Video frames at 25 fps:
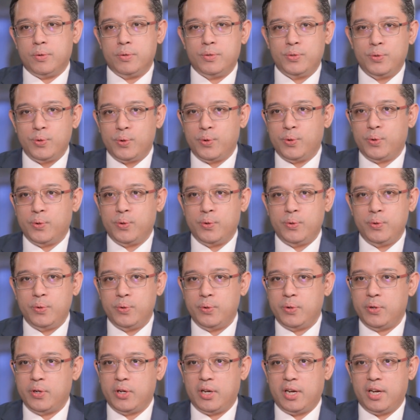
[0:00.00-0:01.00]
also
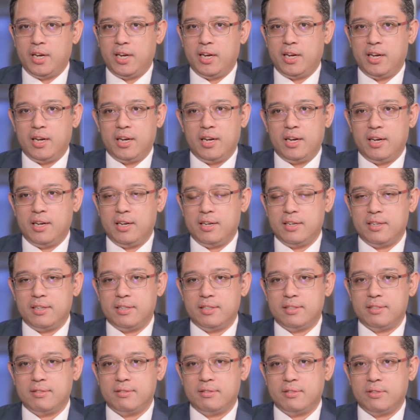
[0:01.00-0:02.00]

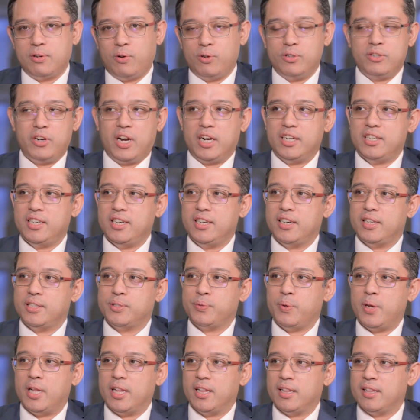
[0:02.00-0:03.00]
construction
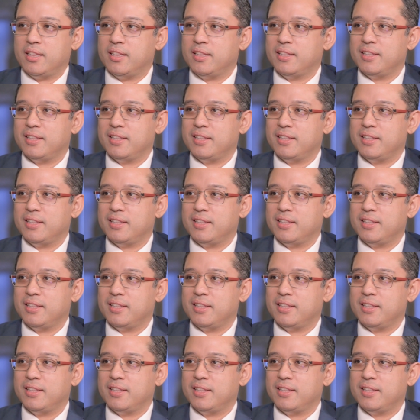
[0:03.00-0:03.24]
as well.